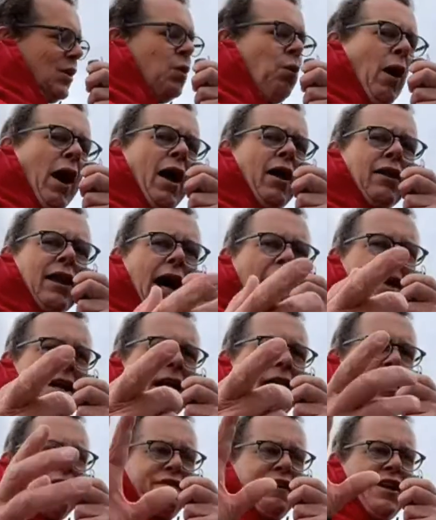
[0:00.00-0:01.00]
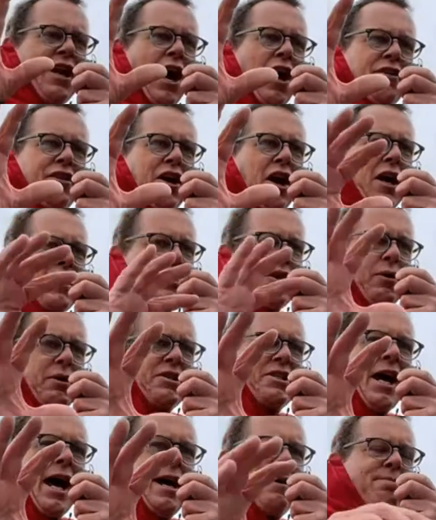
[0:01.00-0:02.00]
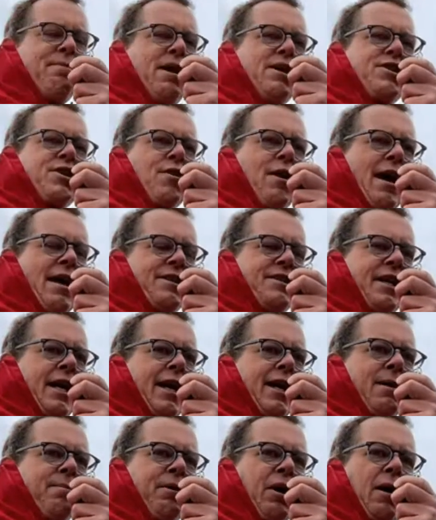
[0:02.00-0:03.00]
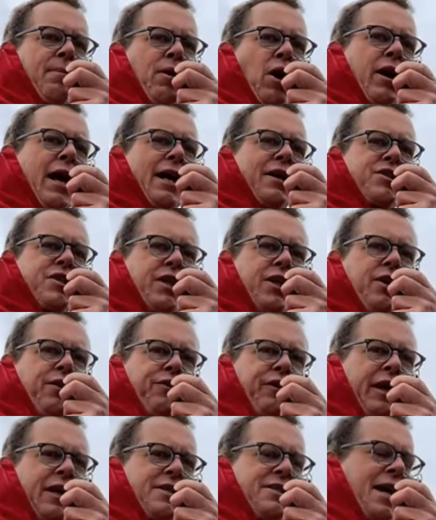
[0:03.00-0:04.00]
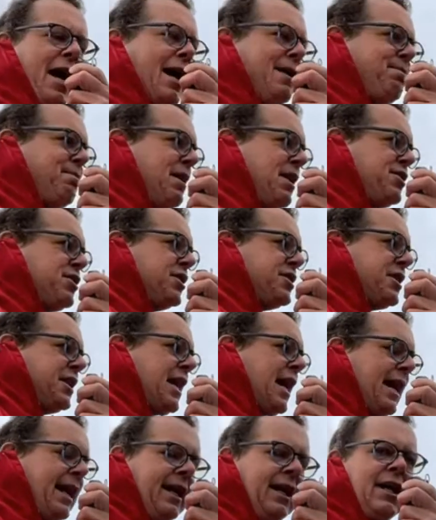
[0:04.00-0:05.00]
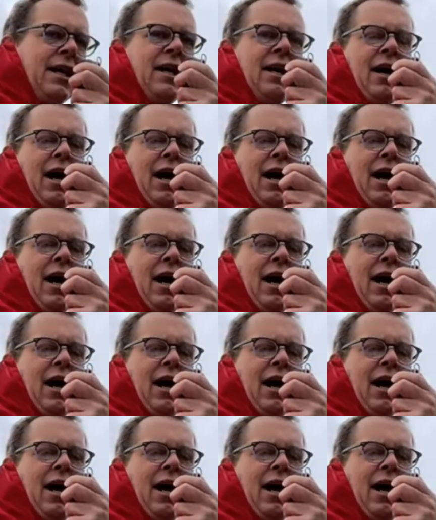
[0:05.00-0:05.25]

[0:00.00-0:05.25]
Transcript: Well, I don't know if you know that I do a tape measure antenna, but I'm not actually using a tape measure today.